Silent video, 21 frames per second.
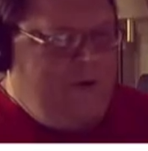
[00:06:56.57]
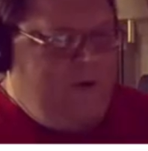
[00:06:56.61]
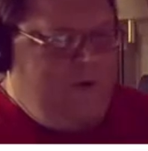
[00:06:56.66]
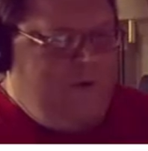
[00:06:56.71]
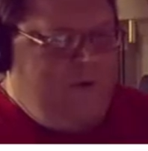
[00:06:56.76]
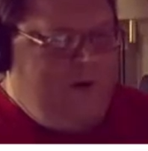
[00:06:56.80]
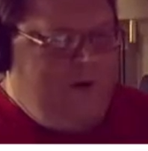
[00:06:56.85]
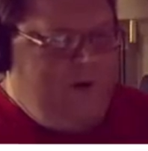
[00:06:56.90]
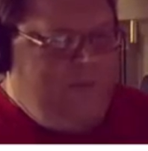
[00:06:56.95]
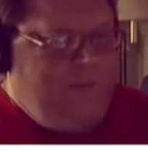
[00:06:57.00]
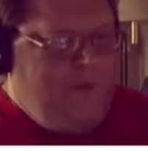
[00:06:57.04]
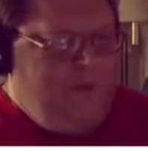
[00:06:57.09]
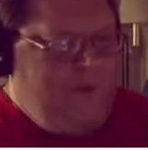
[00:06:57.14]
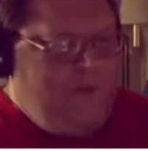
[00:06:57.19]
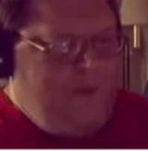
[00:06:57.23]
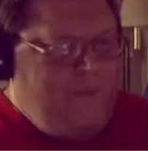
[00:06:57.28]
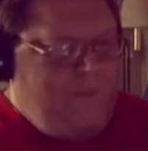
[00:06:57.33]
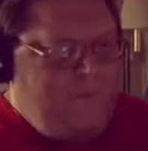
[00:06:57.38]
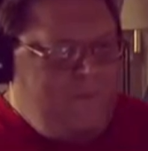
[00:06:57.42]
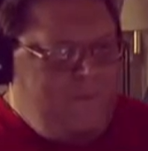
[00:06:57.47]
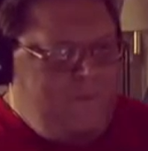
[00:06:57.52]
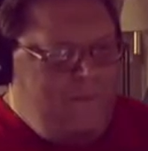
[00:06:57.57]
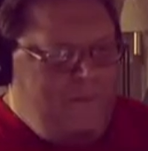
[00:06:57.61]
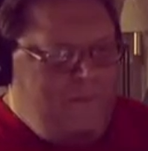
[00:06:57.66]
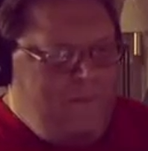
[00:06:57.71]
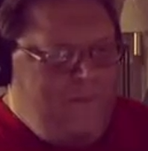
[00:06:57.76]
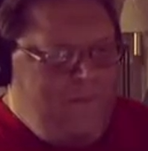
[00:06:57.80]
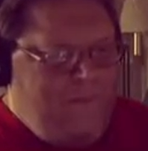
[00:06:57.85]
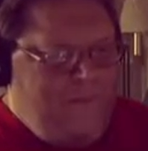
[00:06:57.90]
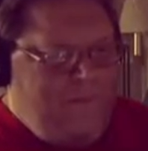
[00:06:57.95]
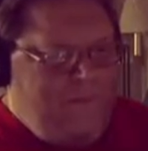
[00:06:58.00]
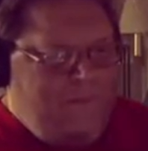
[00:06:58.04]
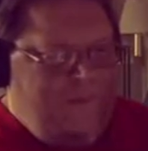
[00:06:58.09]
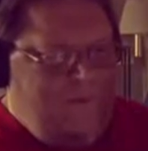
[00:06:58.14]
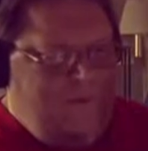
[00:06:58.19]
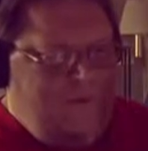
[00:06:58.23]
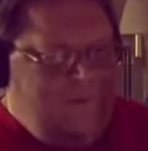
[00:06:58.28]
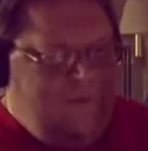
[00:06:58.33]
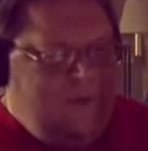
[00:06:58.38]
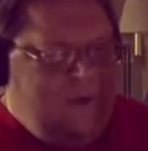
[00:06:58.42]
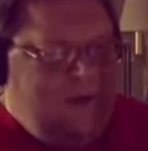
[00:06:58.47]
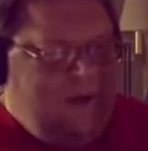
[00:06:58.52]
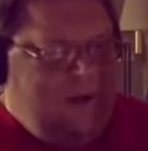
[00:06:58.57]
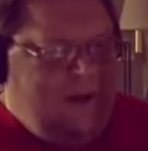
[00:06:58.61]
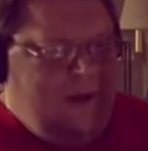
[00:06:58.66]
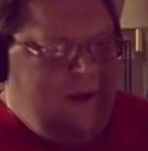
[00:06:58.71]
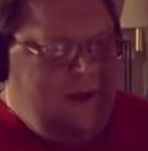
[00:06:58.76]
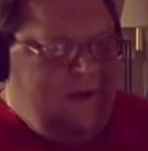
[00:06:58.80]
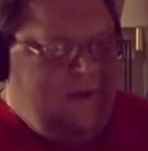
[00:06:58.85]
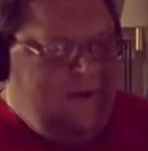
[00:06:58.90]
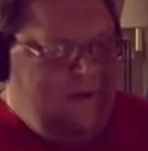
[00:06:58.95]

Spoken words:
got one of them now. Wow,